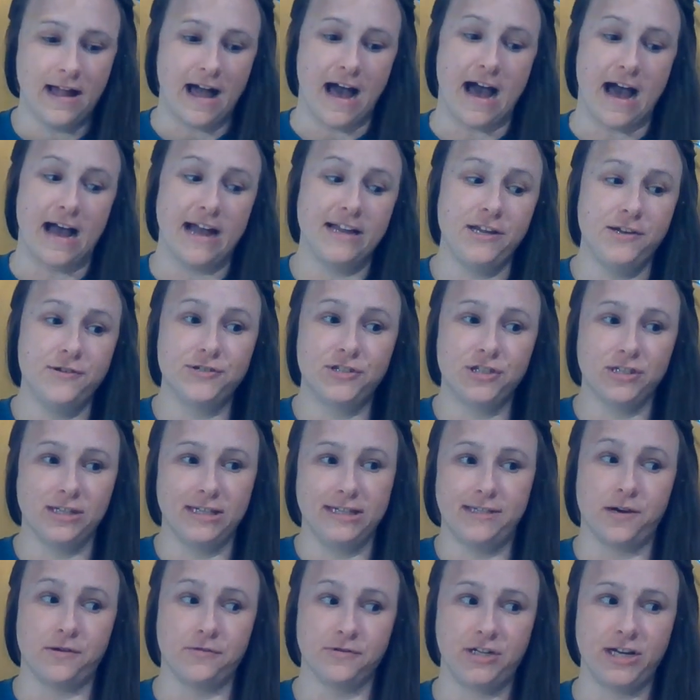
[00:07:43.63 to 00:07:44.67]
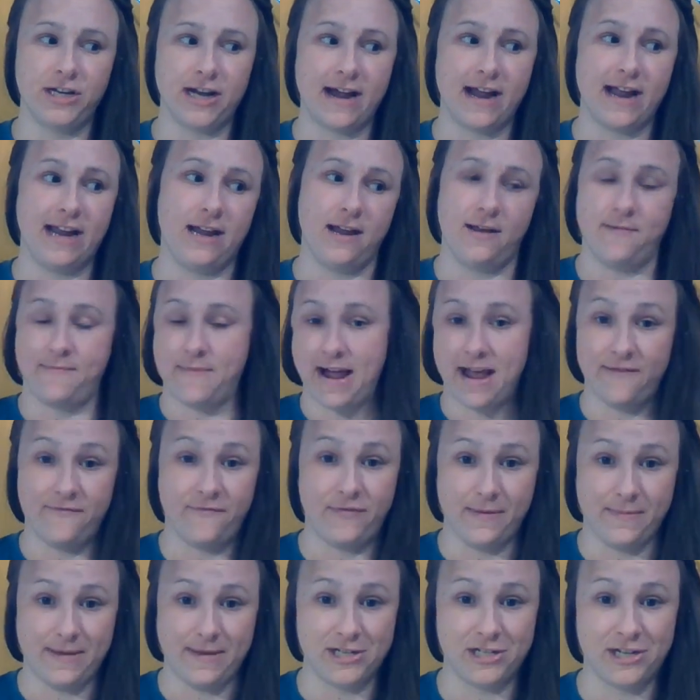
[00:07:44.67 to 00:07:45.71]
I usually don't share any of my
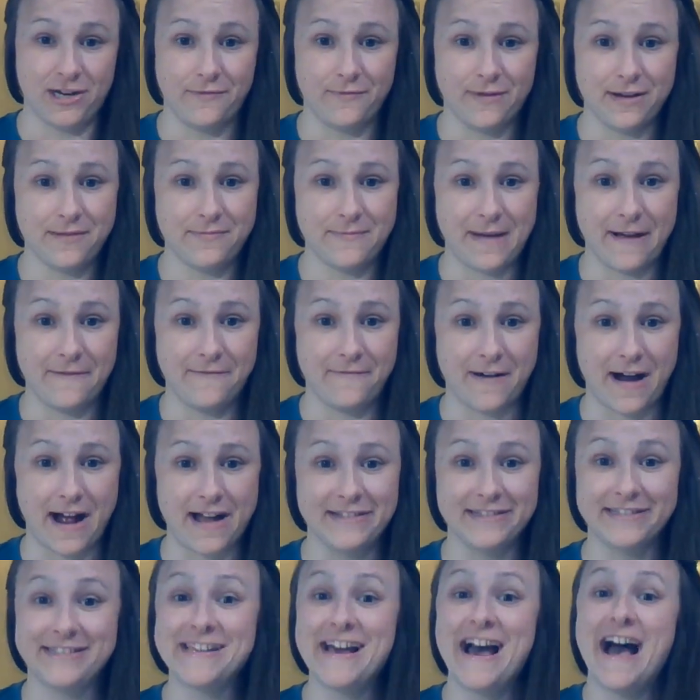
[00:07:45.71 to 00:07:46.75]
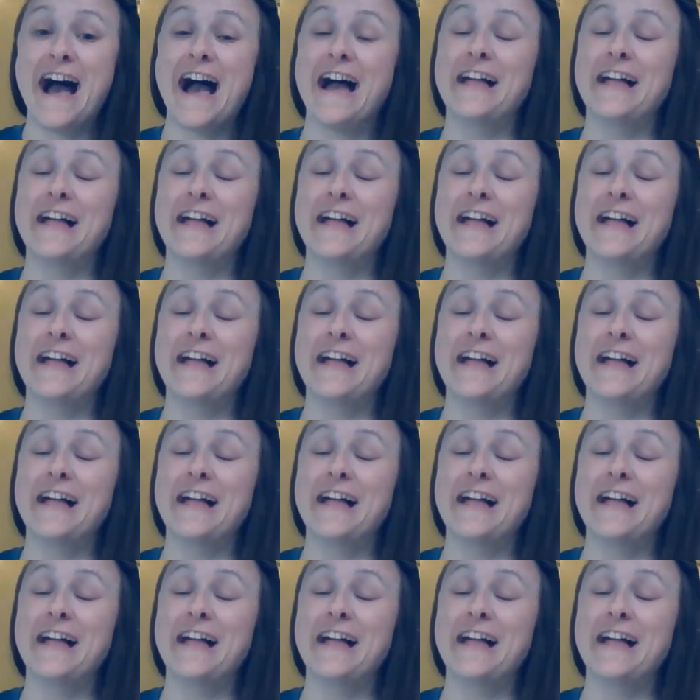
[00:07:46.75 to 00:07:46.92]
information with my friends.